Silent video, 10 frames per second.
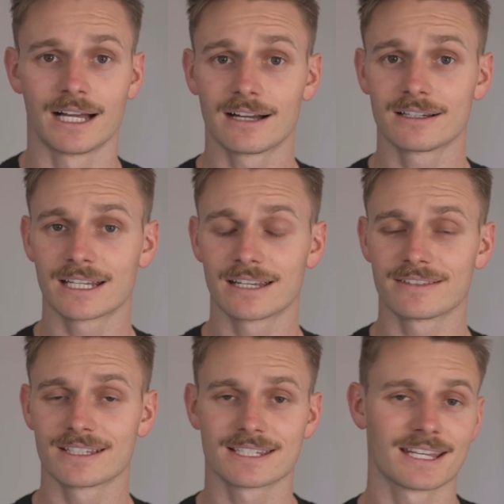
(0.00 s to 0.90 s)
I'm going to give
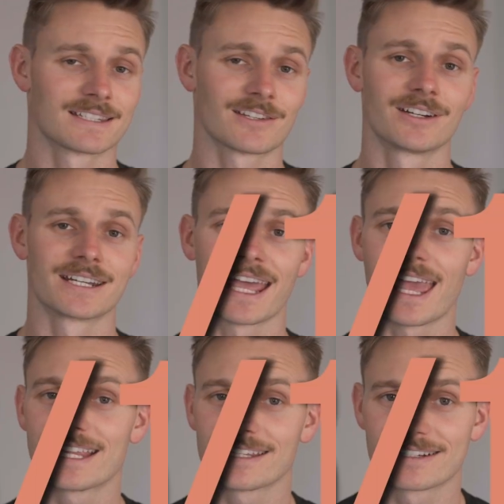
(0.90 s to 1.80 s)
this a solid
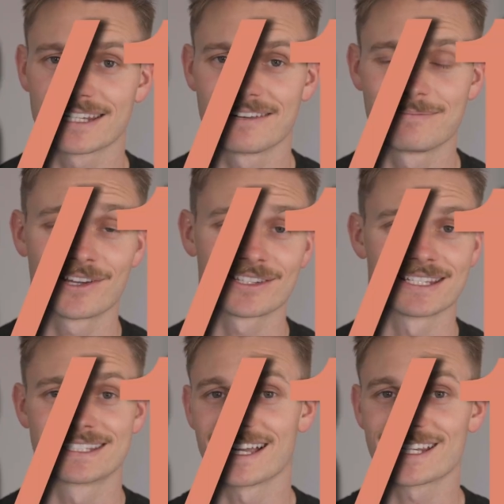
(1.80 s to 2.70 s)
8 out of 10 because
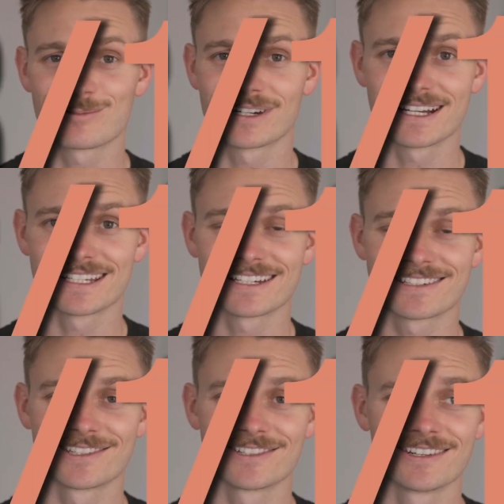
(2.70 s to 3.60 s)
it does what I need it
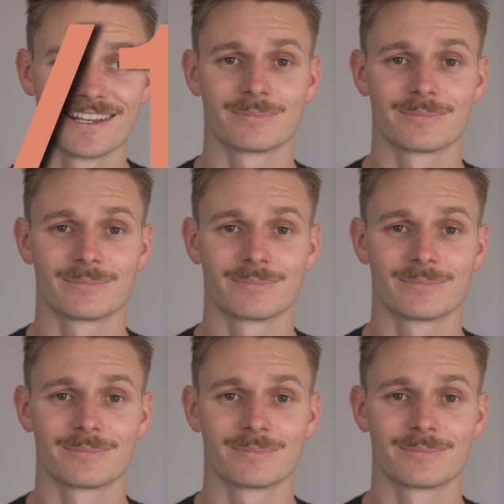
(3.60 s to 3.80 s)
to do,